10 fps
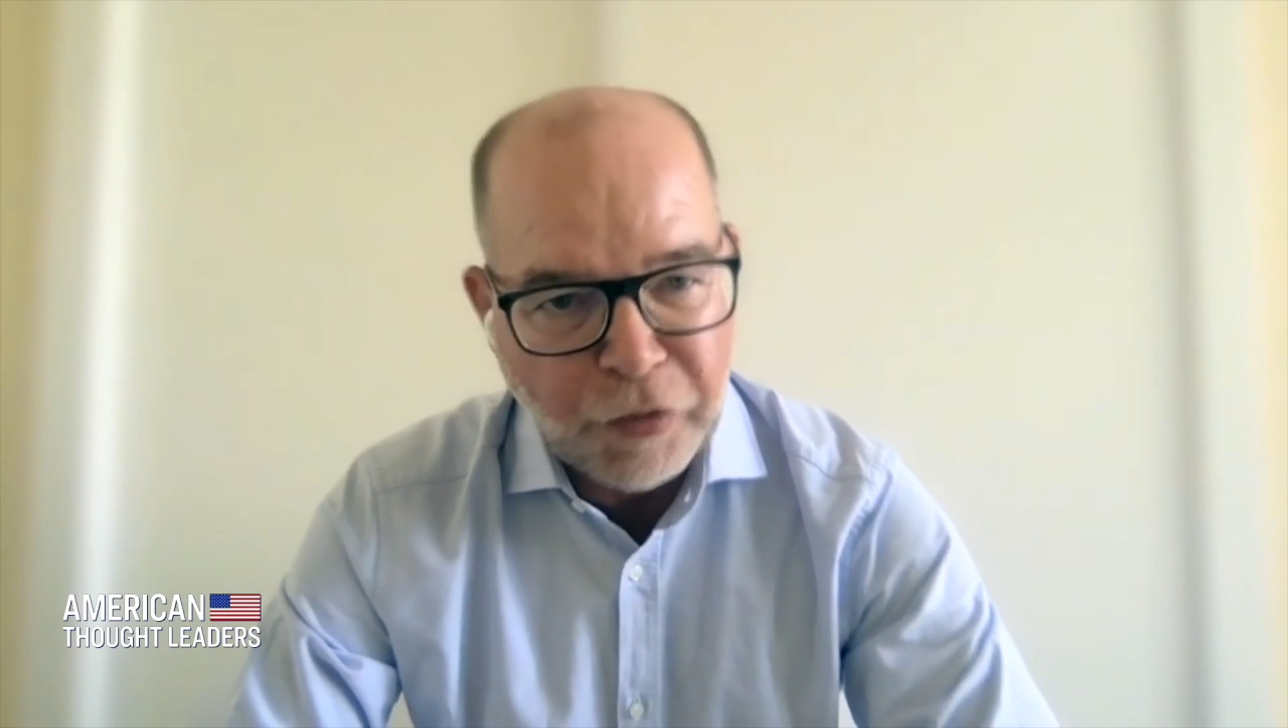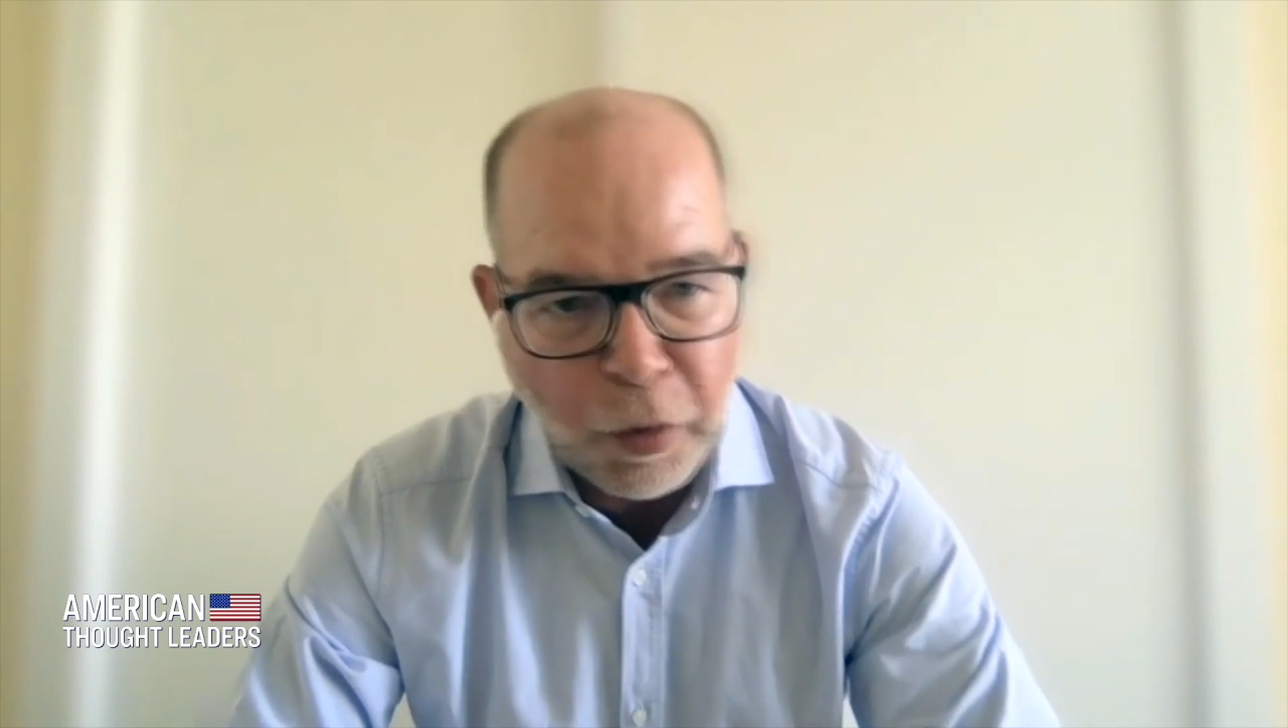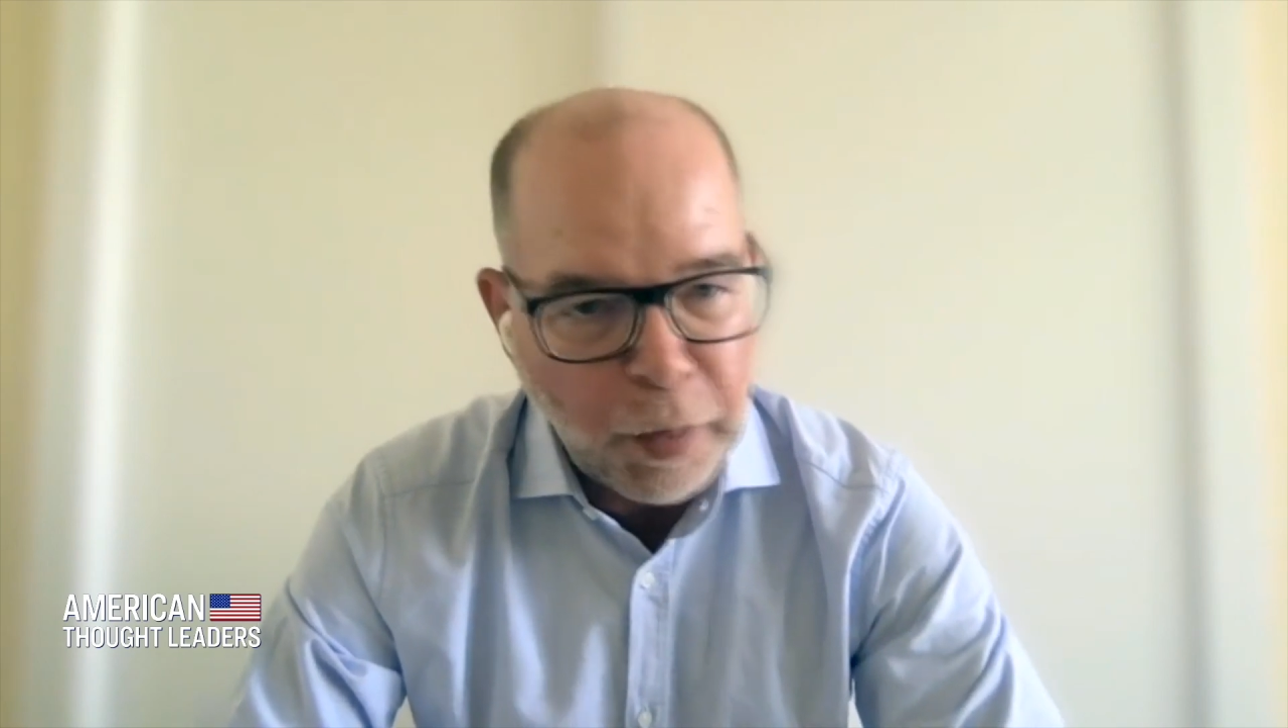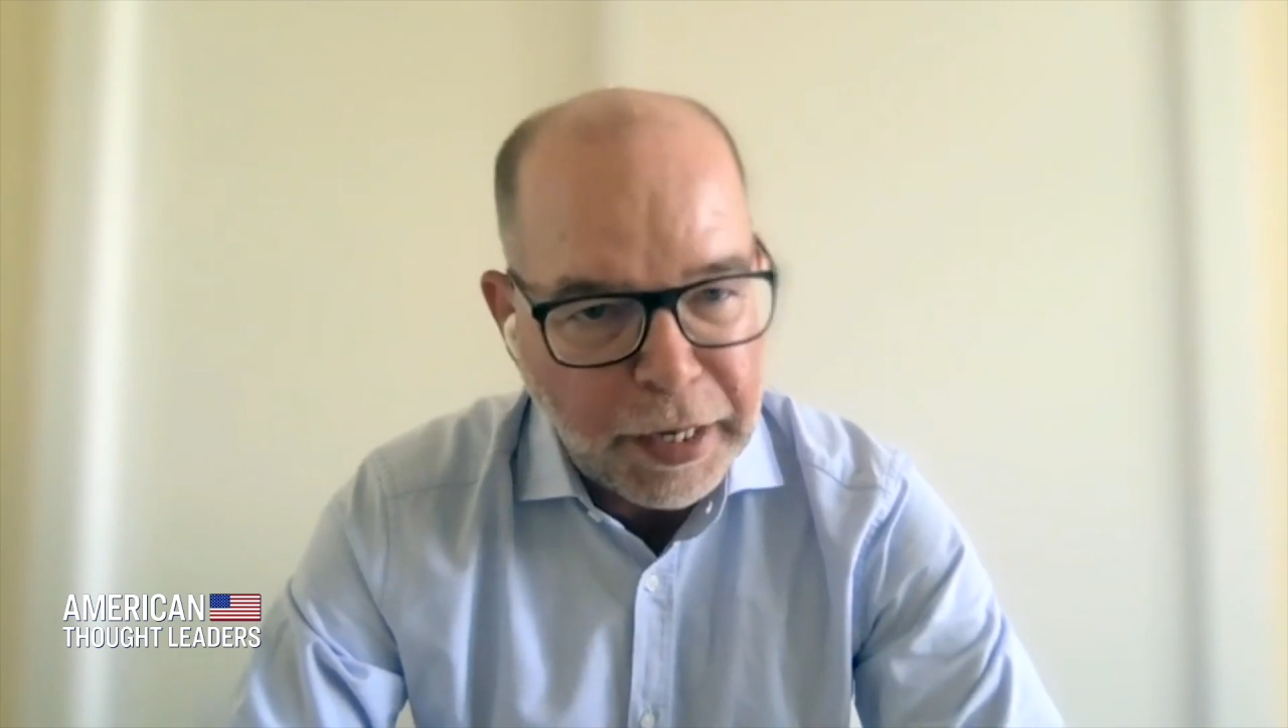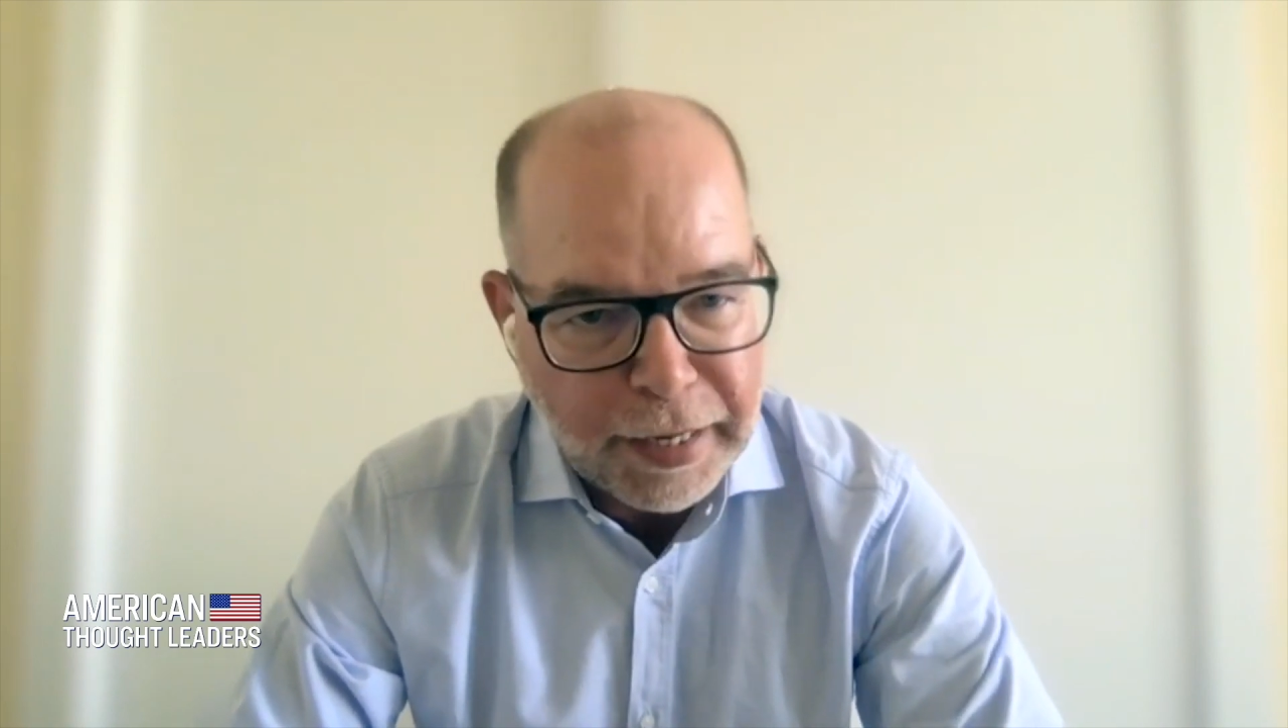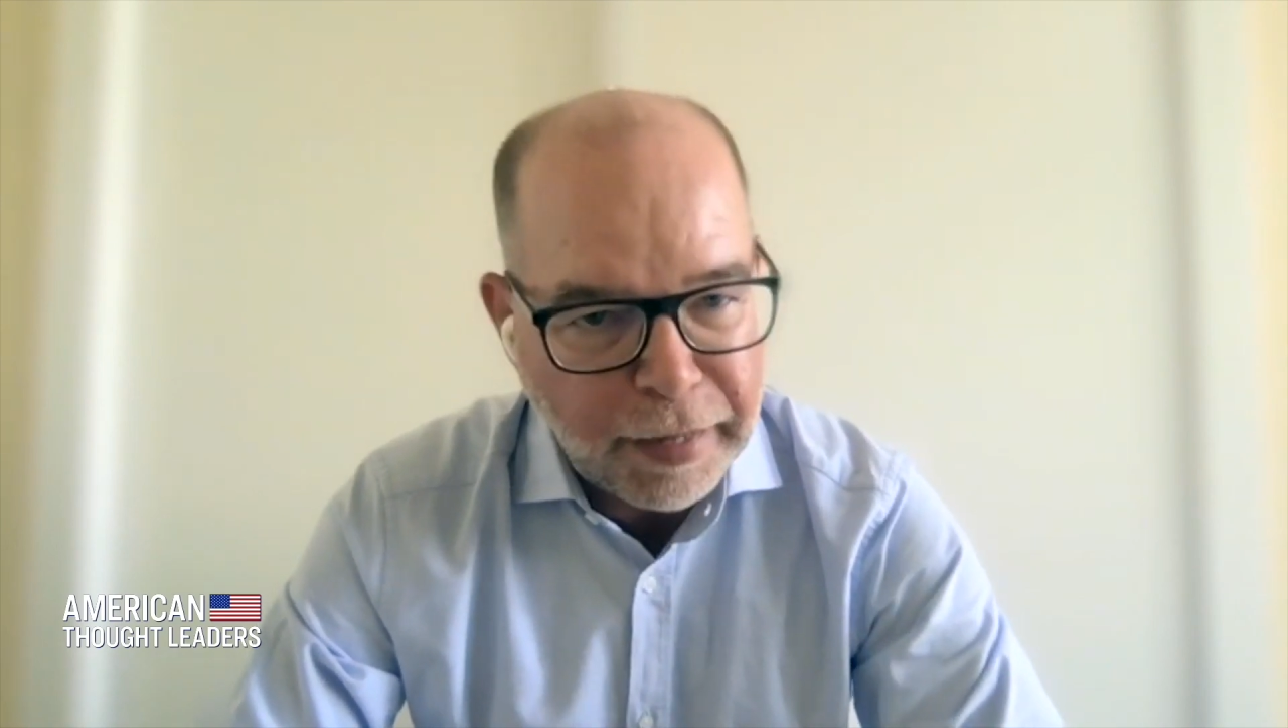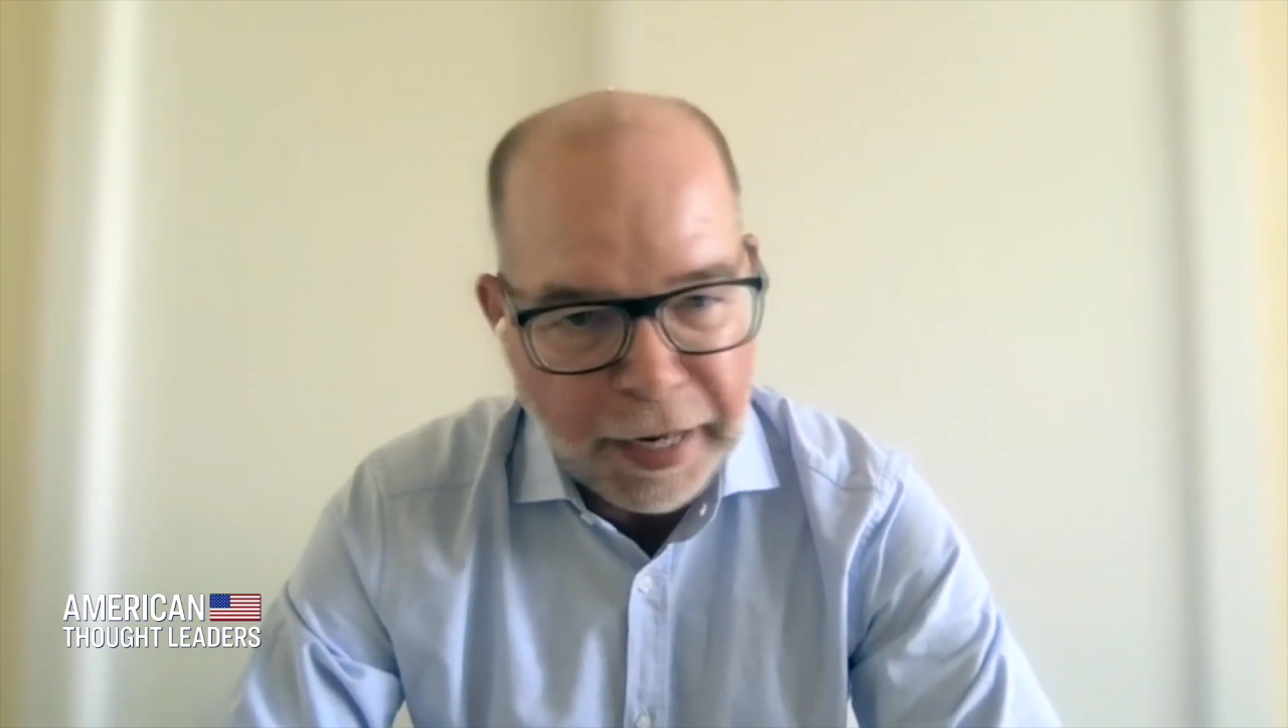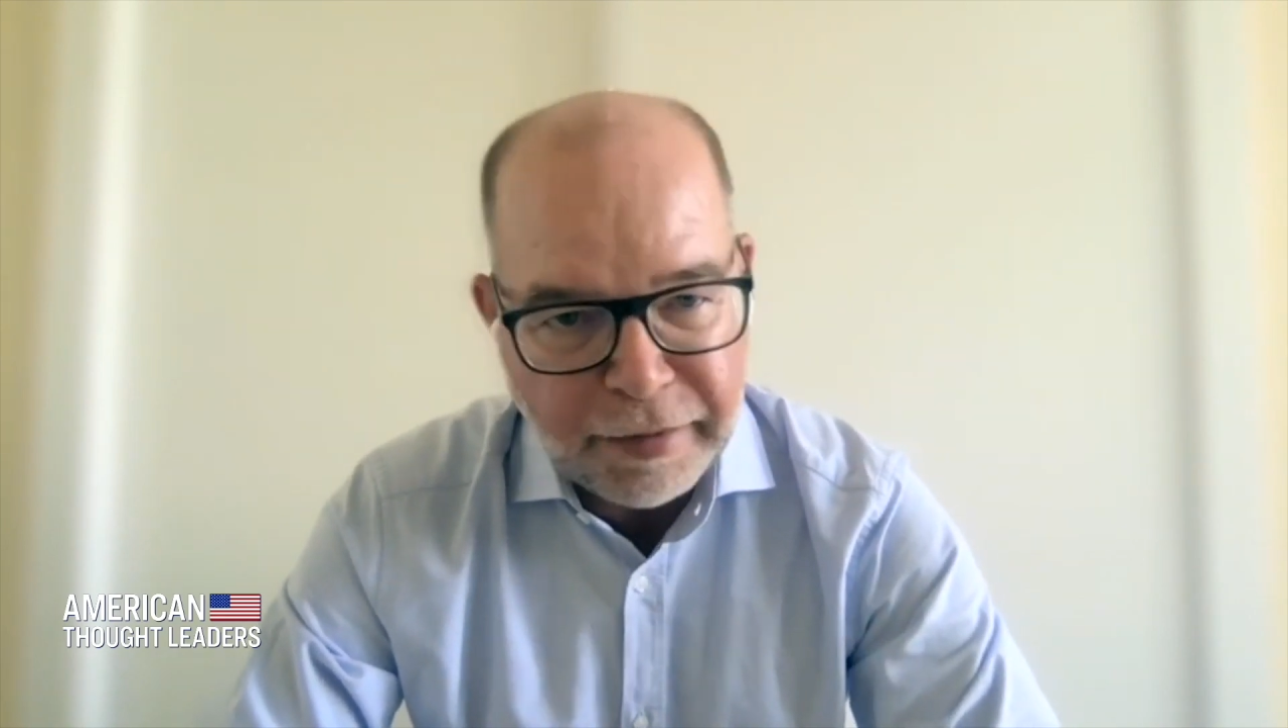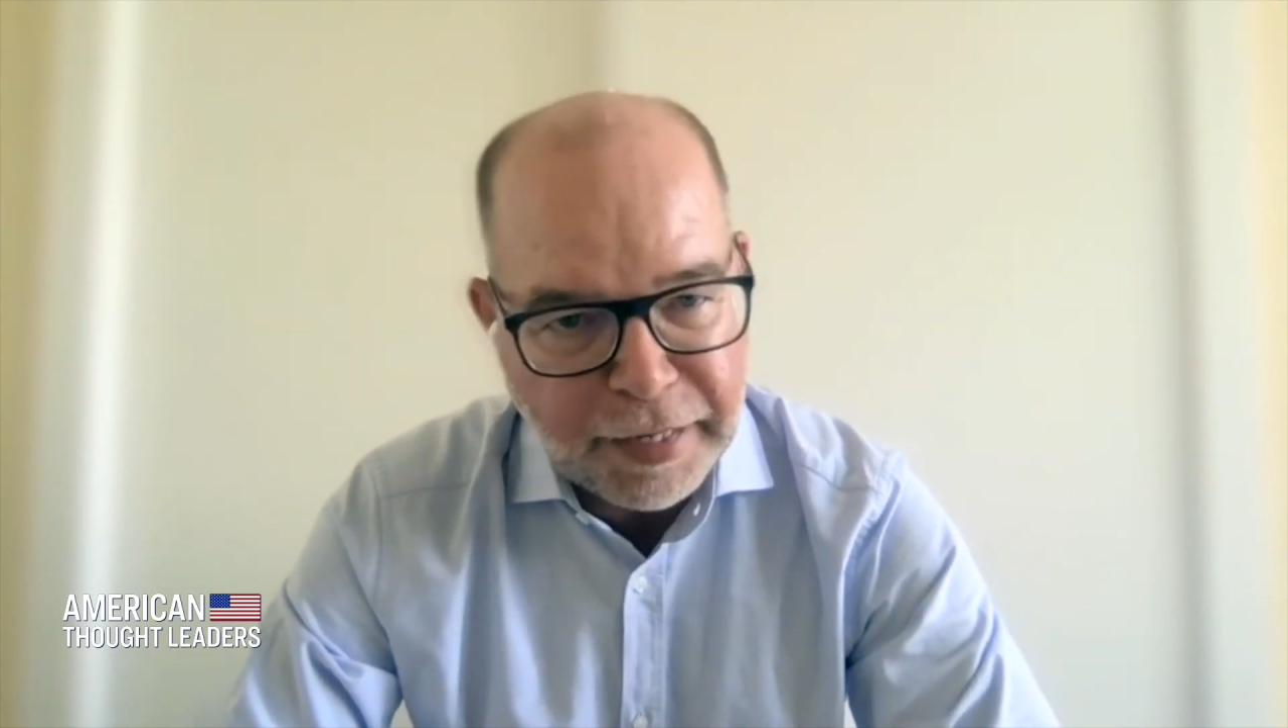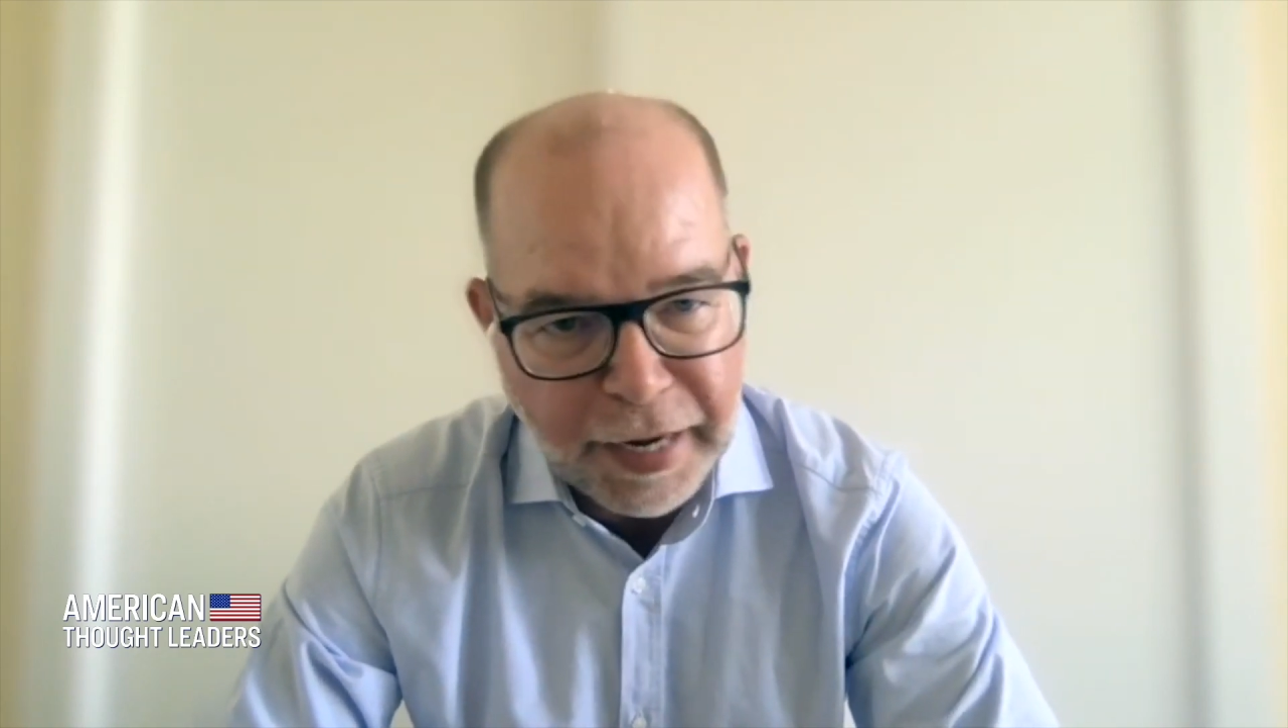already in the nineteen